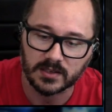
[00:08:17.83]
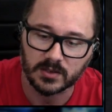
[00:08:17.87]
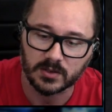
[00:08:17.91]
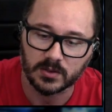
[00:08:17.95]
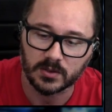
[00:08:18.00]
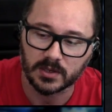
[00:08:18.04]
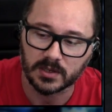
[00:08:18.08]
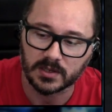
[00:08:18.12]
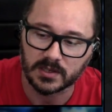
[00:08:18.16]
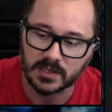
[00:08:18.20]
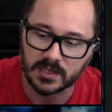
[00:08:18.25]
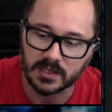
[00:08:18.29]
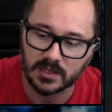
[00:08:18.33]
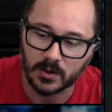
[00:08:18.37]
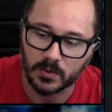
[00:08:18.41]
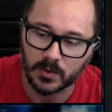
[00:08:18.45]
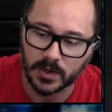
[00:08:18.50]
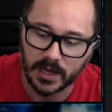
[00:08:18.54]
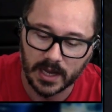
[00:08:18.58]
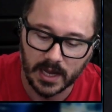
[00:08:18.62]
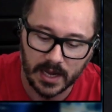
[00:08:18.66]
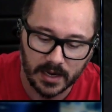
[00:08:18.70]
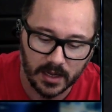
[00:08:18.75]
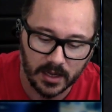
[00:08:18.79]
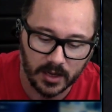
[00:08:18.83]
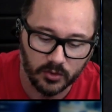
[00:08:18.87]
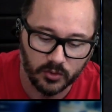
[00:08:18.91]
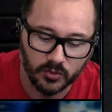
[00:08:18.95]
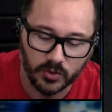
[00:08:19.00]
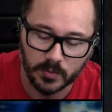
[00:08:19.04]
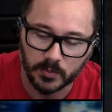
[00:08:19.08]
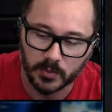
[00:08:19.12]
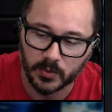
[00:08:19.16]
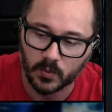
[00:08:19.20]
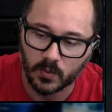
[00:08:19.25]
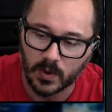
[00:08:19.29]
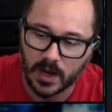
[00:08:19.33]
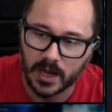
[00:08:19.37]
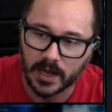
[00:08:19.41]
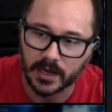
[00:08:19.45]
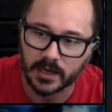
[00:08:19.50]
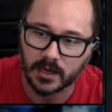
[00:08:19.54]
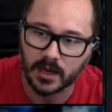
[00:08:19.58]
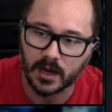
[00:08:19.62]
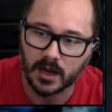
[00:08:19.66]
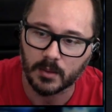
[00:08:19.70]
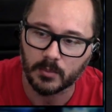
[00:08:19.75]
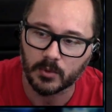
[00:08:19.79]
So you can see that we got a triple Y
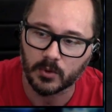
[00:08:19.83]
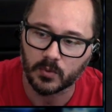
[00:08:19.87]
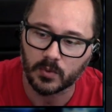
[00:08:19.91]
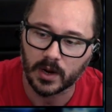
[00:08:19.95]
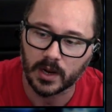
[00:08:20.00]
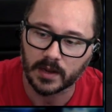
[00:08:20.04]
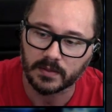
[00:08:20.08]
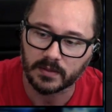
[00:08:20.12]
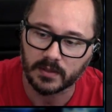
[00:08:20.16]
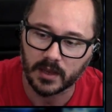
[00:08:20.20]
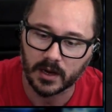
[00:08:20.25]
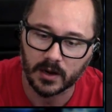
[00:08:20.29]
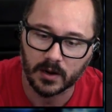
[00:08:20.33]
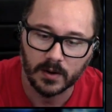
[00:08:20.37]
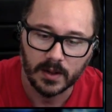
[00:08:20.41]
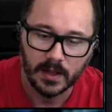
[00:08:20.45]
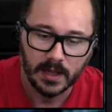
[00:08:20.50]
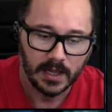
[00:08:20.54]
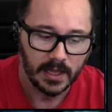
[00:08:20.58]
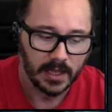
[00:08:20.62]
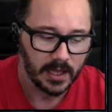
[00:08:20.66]
combo right there.